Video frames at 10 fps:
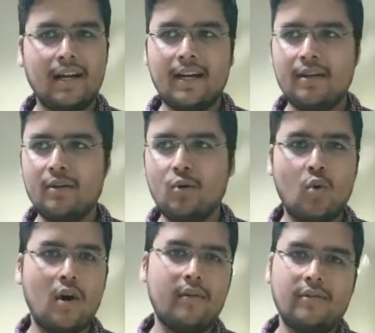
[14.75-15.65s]
and go
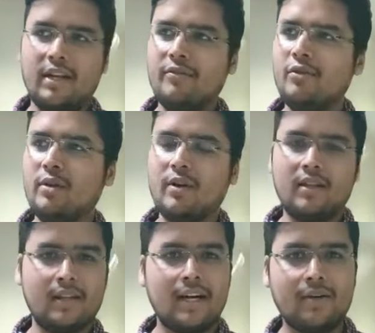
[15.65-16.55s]
after everyone
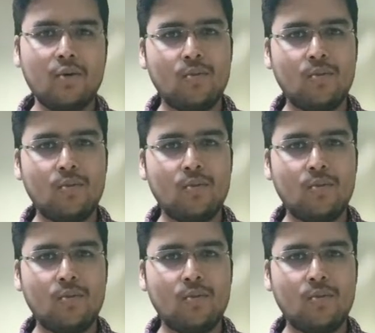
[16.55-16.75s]
that